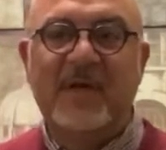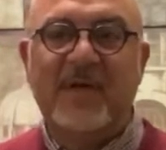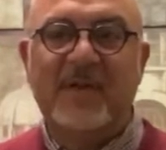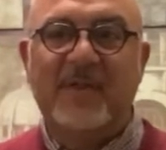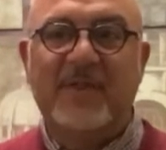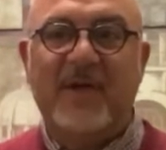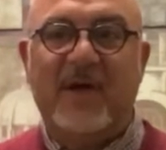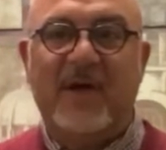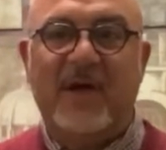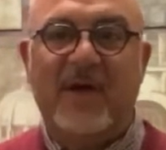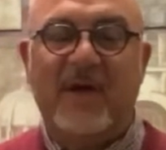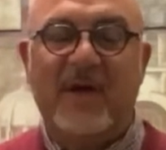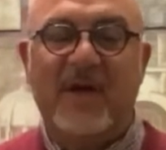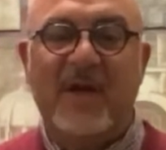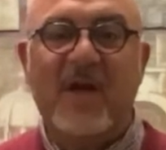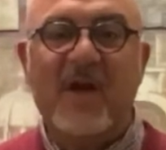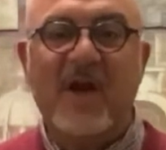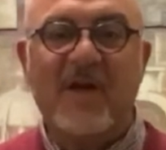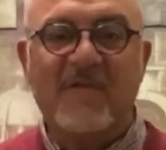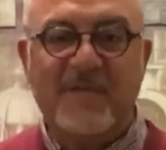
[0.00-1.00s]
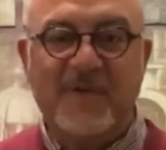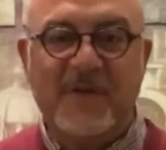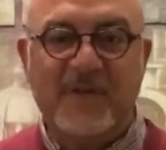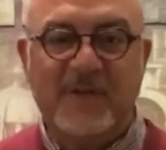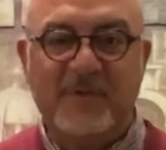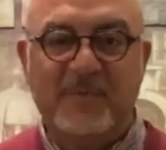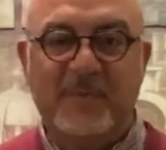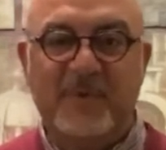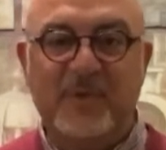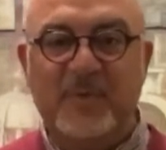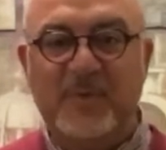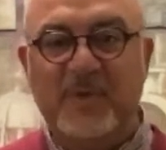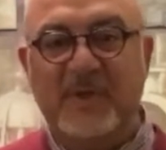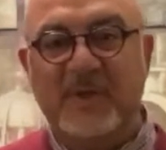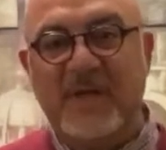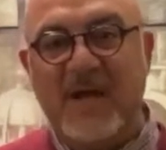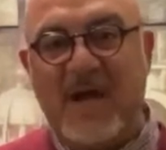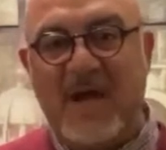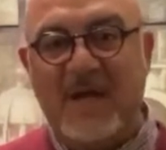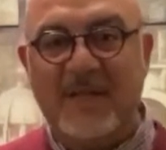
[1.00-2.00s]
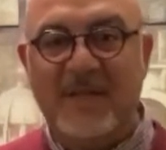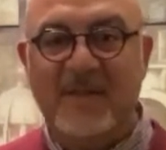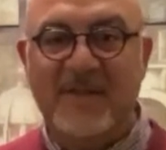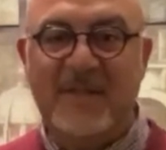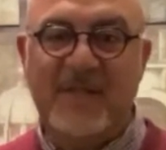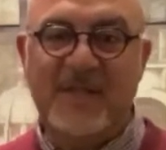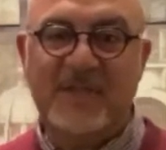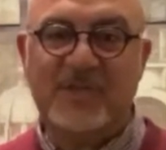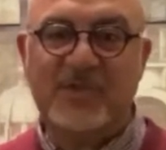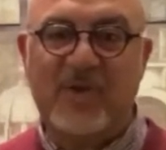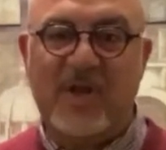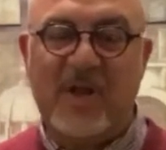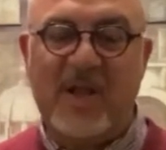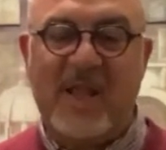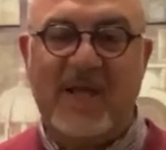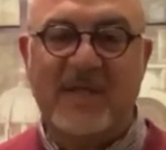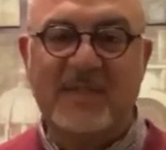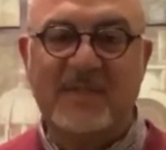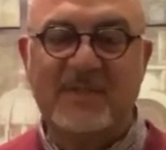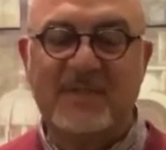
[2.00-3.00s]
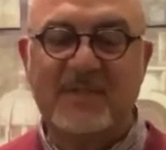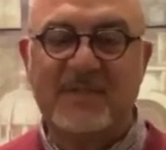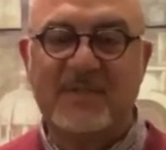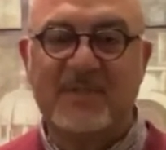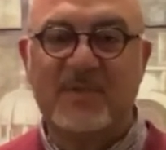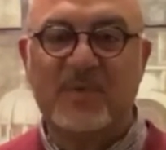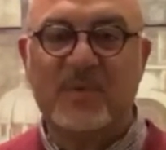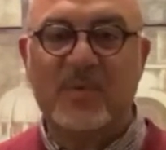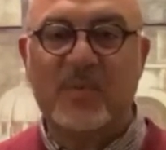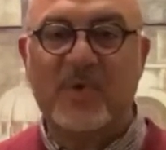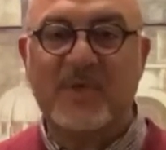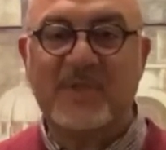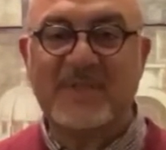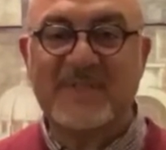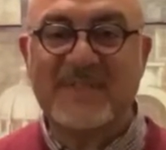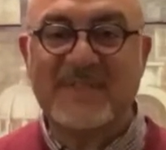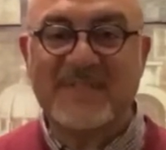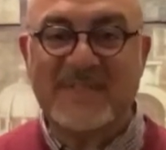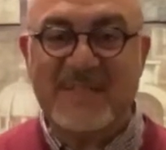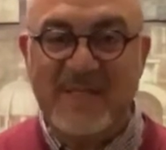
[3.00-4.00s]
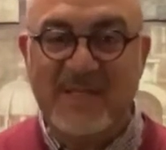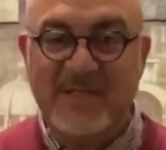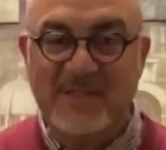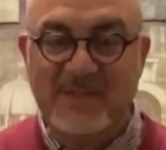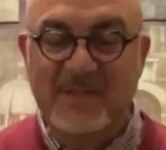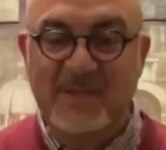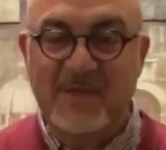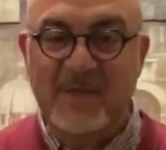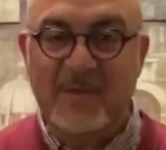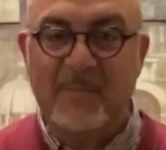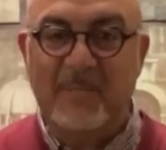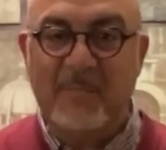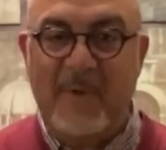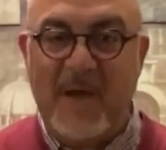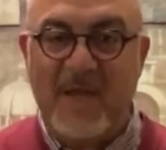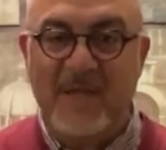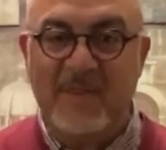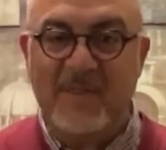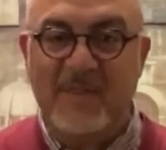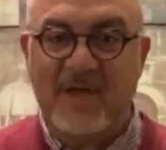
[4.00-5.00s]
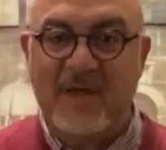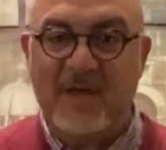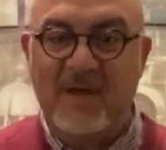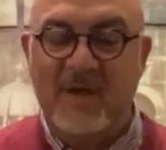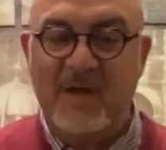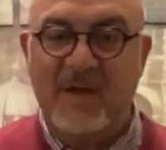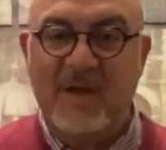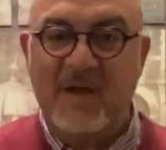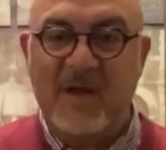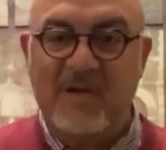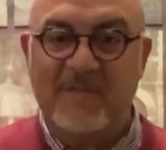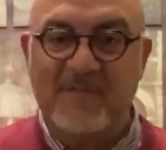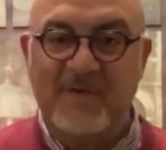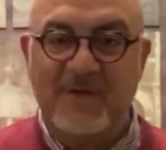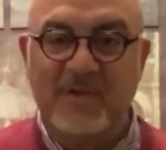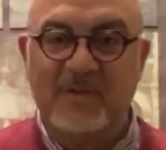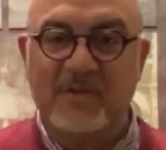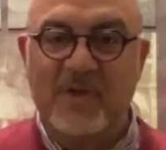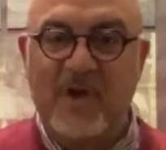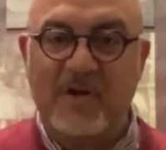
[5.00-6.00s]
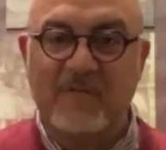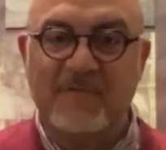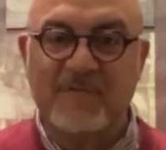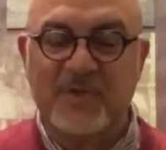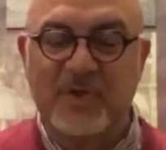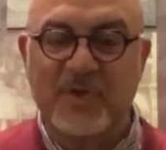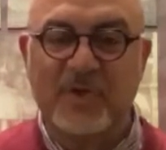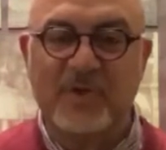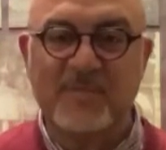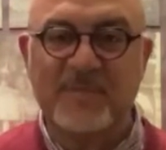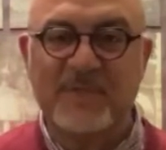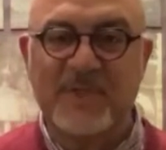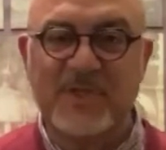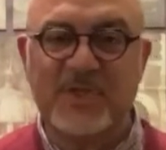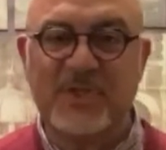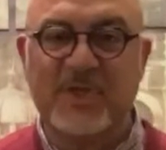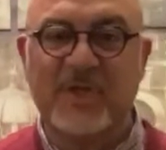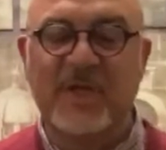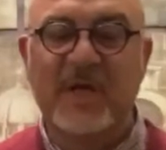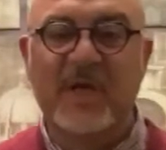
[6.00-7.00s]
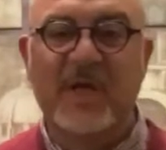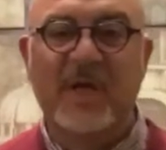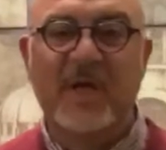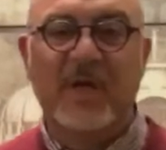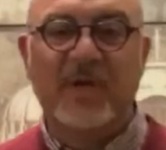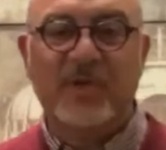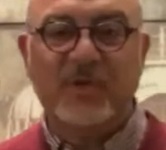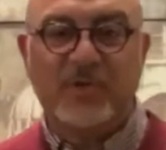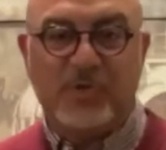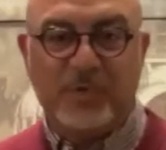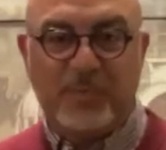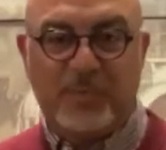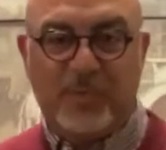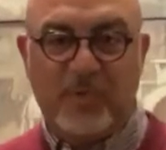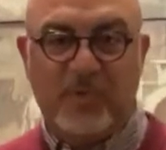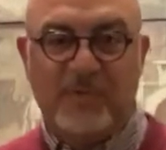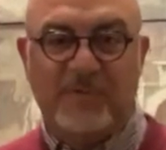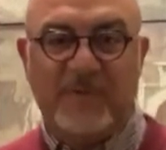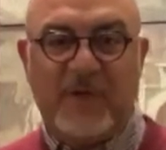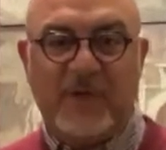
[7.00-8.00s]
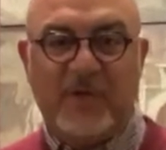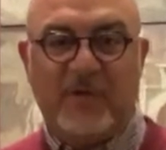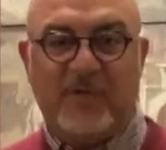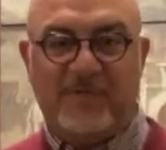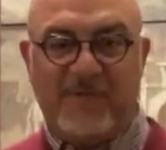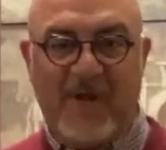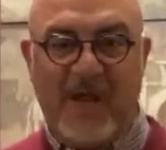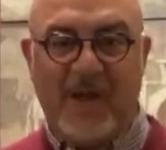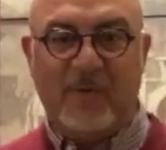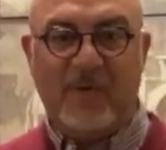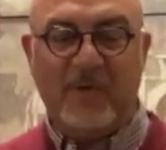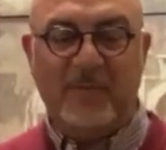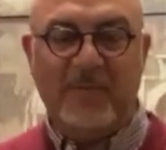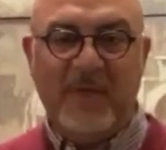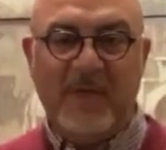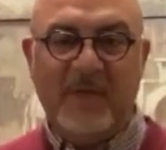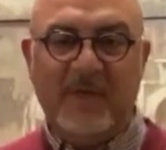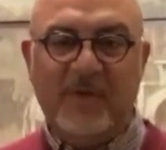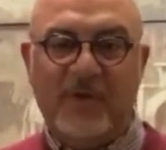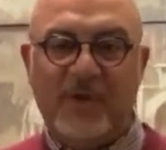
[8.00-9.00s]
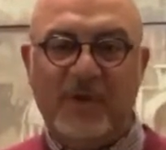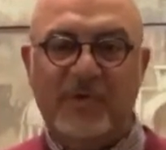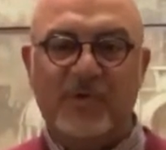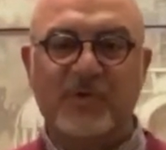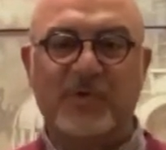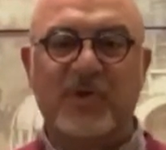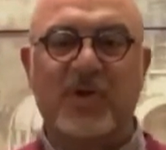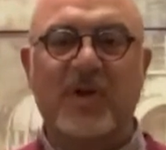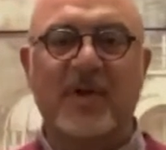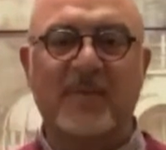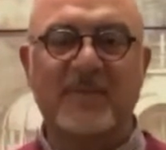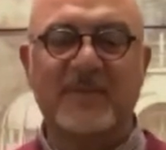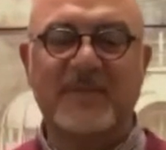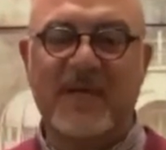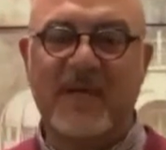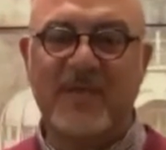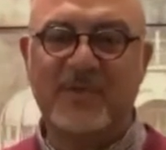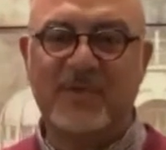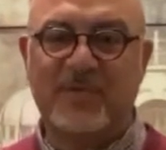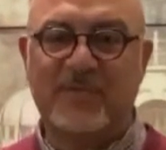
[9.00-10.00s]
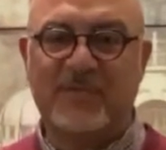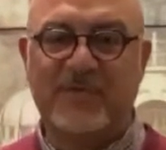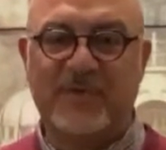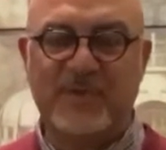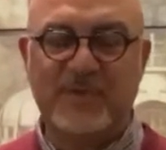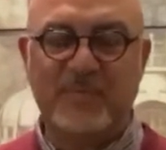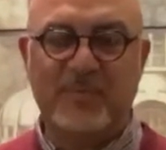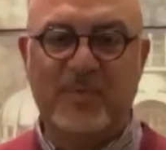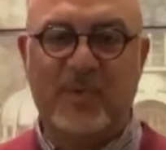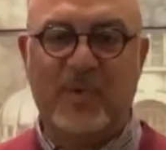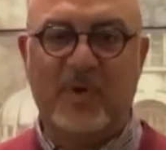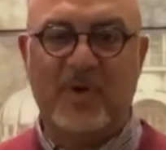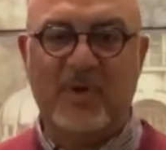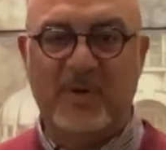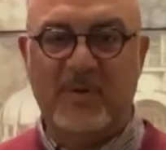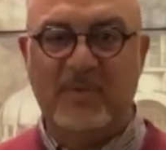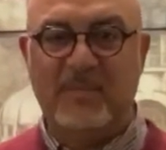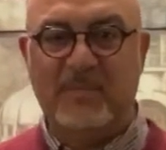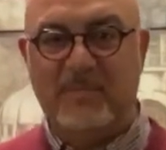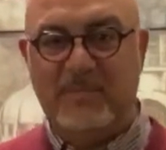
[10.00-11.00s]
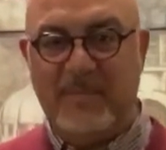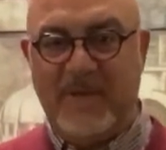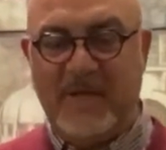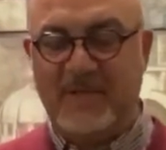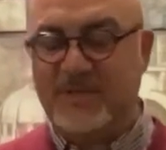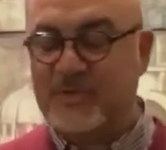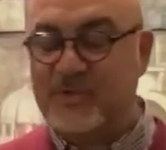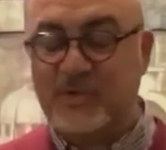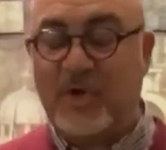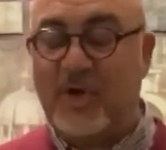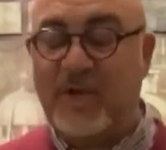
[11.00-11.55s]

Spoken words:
the covenant between God and the Israelites were sealed by the covenant of circumcision. To prove that you're following me, you need to circumcise your firstborn male.